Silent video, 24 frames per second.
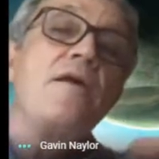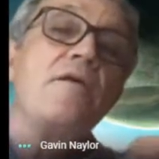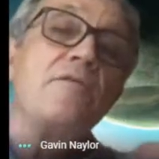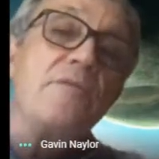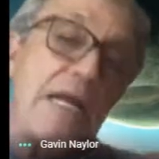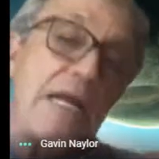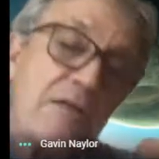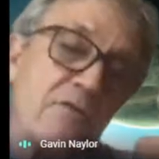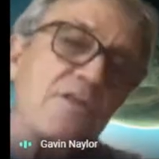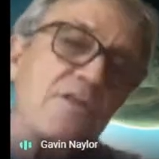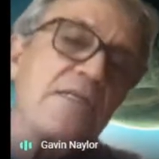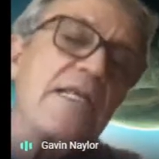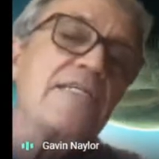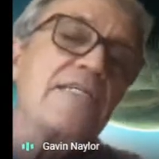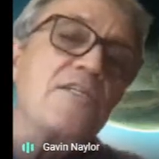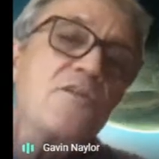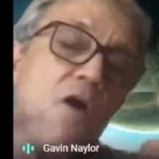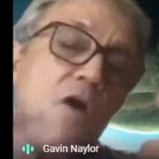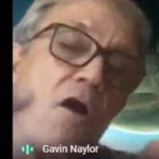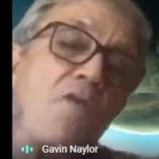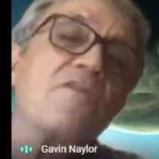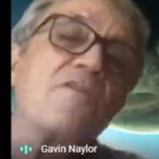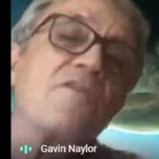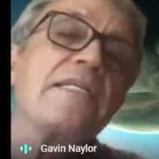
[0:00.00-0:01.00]
Natural
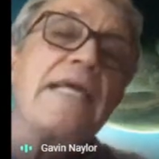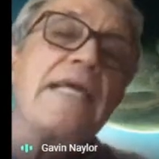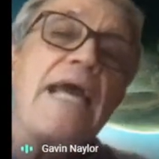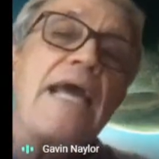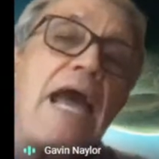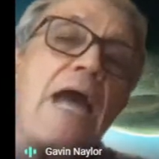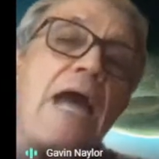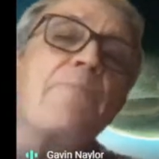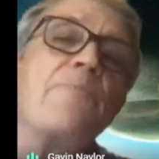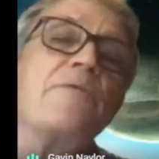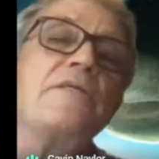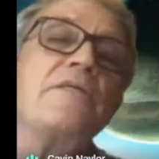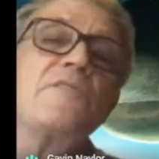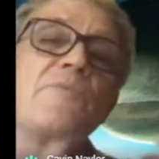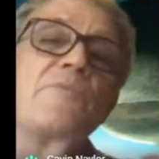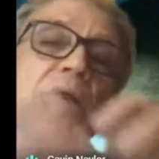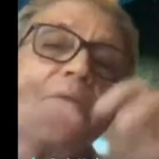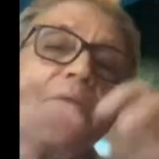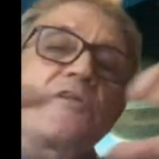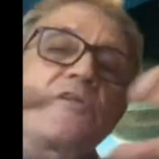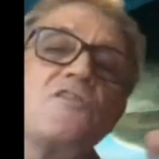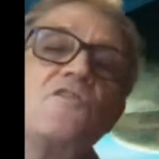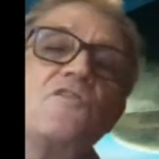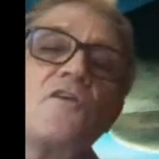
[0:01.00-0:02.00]
selection obviously happens, but
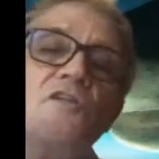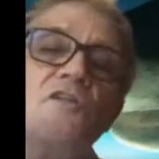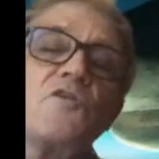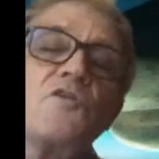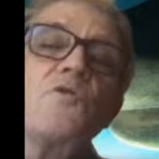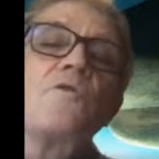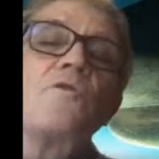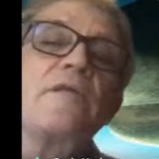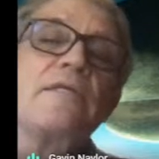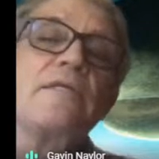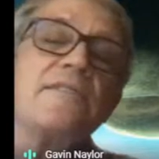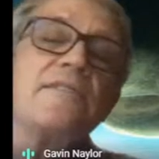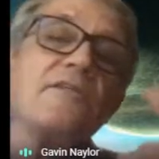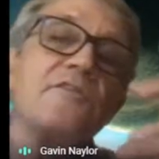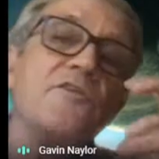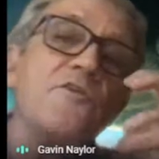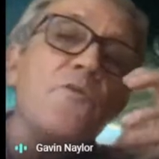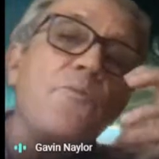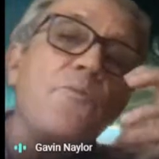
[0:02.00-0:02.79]
I'm just not sure that it's as